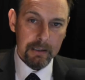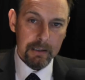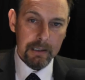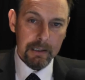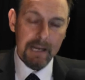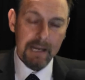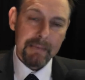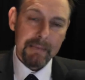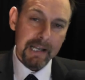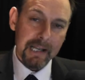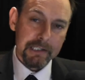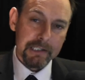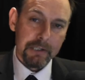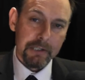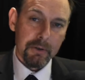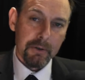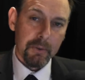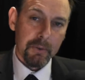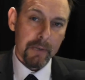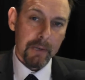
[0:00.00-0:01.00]
Let me ask you
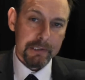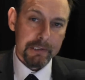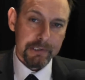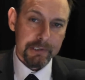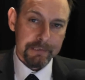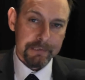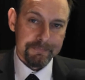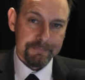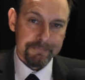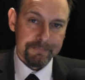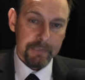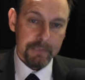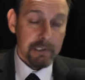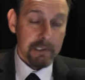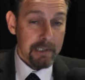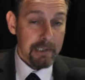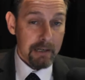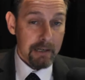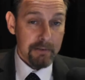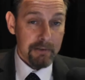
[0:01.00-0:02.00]
a question.
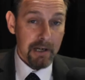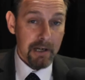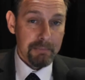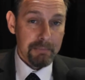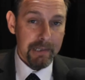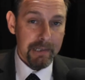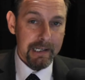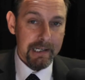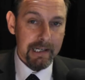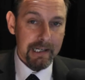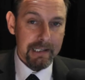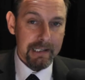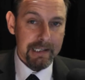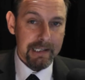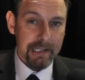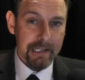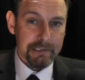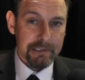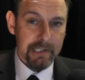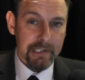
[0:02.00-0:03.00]
Now, no peeking at the
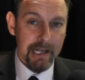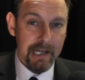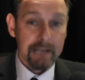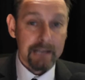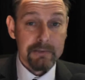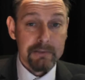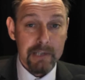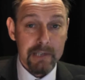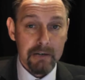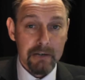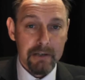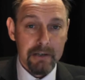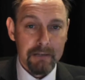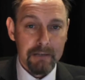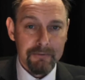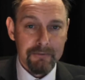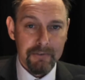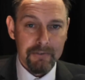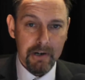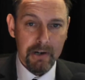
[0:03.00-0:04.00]
internet, no
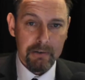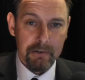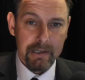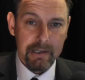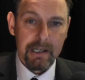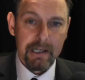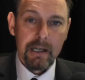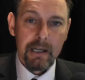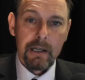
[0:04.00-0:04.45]
conferring.